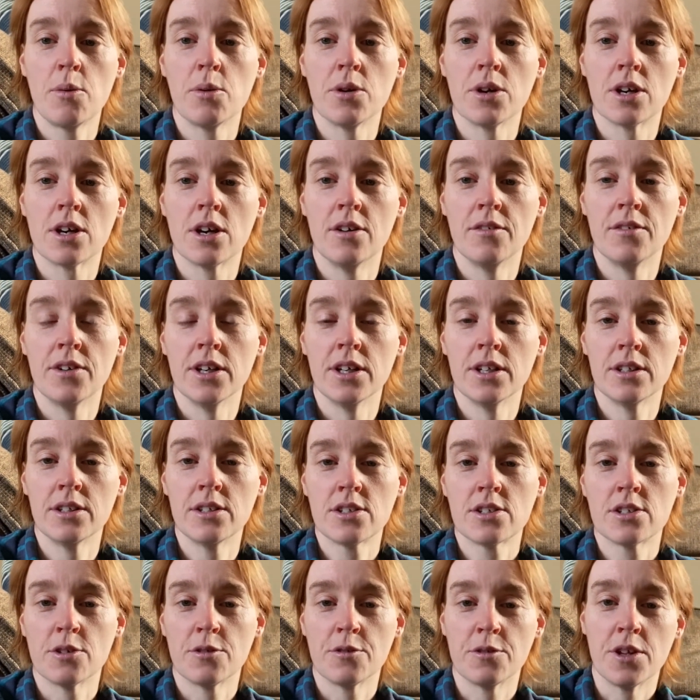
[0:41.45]
cover,
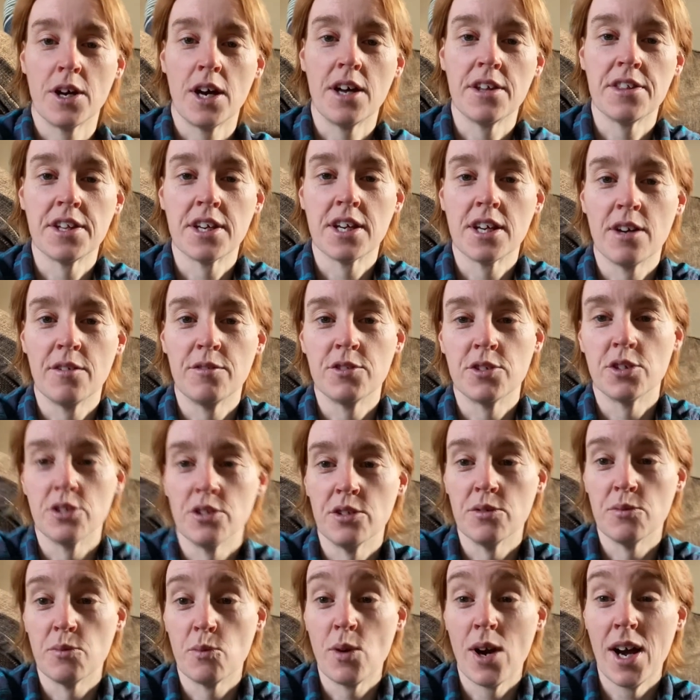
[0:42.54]
stuff that I think I've
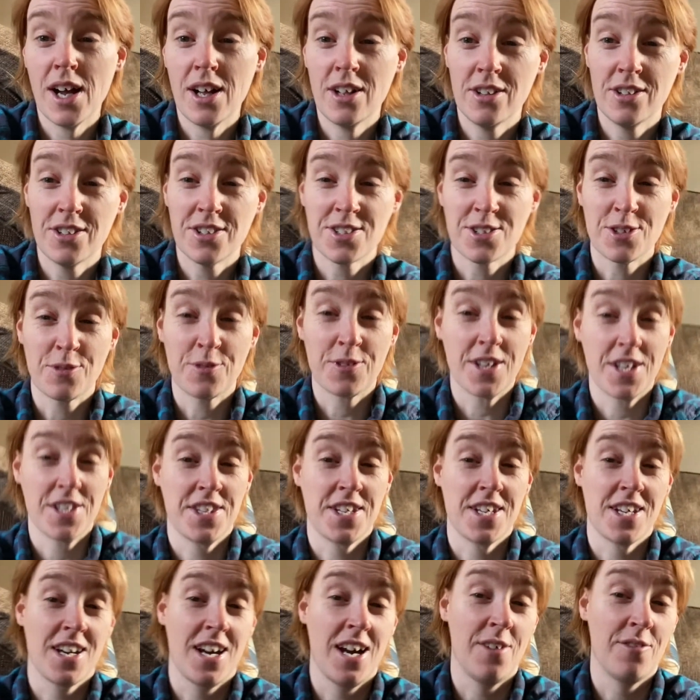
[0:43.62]
done well, stuff that I
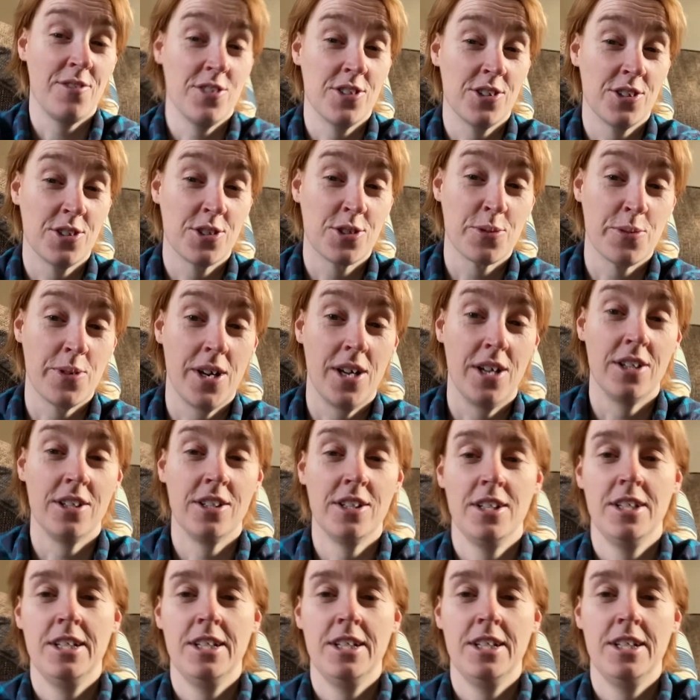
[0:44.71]
think I haven't done so well,